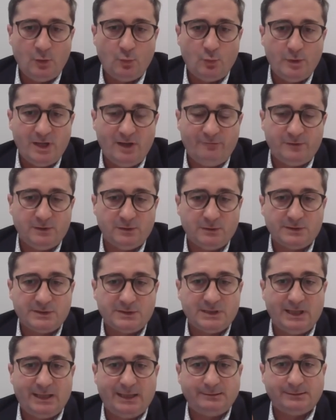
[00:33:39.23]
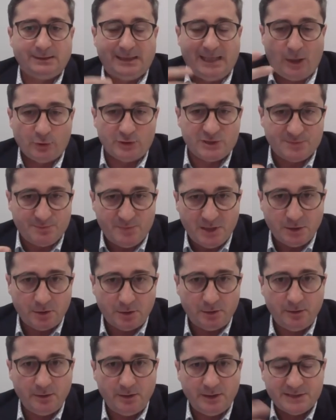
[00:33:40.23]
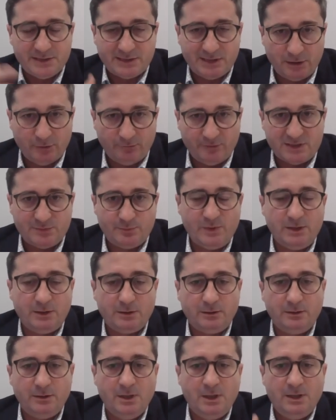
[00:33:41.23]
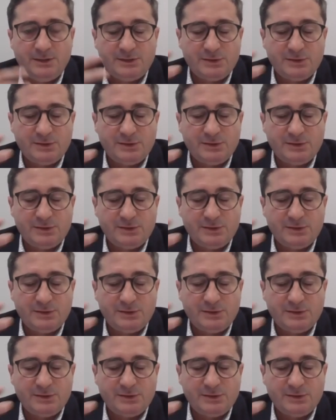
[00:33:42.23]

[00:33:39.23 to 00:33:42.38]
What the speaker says: We have used a loudspeaker instead of a speaker,